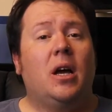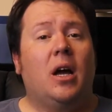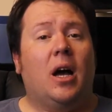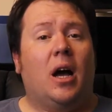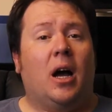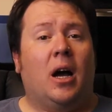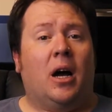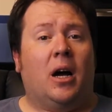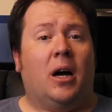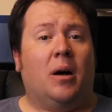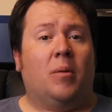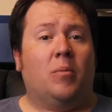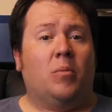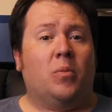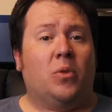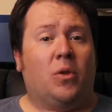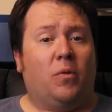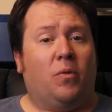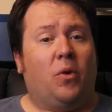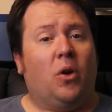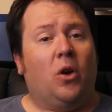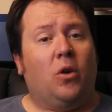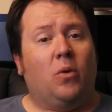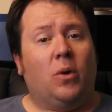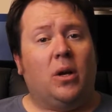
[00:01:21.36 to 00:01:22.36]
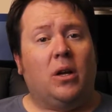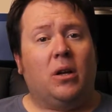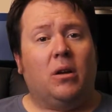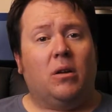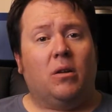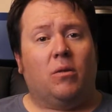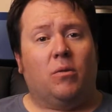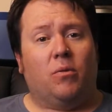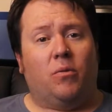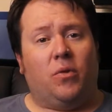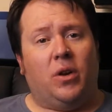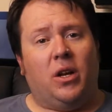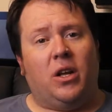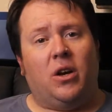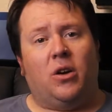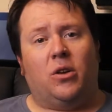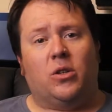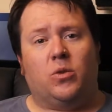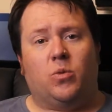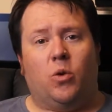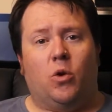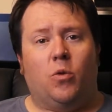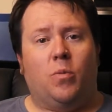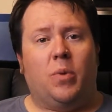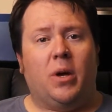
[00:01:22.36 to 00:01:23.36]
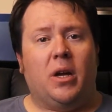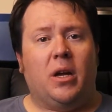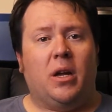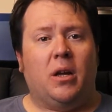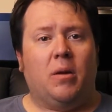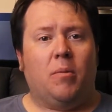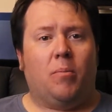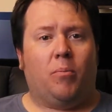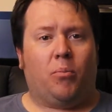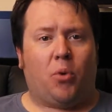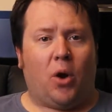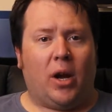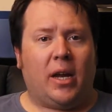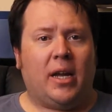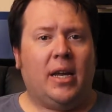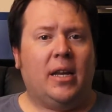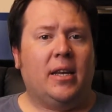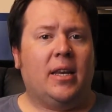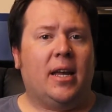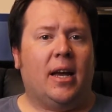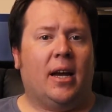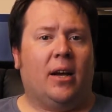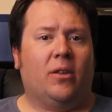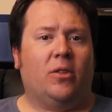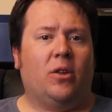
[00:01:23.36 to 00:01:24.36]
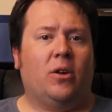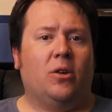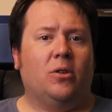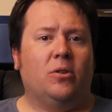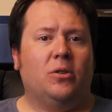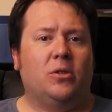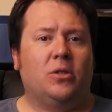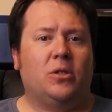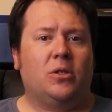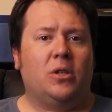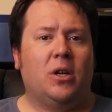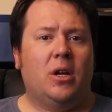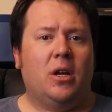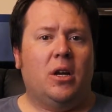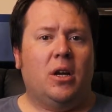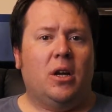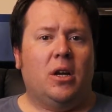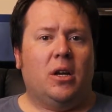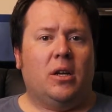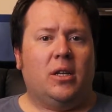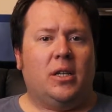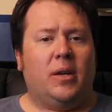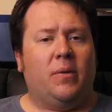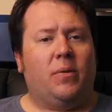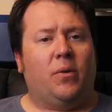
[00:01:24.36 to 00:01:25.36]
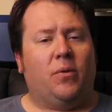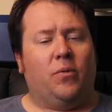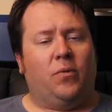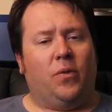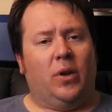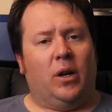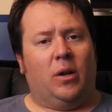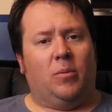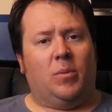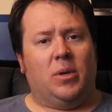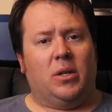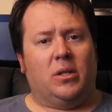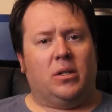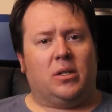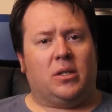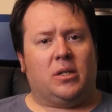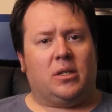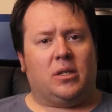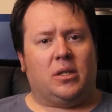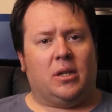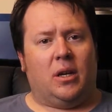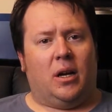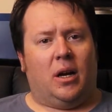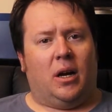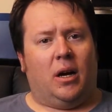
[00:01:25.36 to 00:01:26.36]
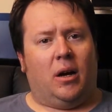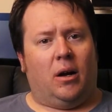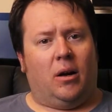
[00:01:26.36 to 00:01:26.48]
The following videos will be breaking down those different filaments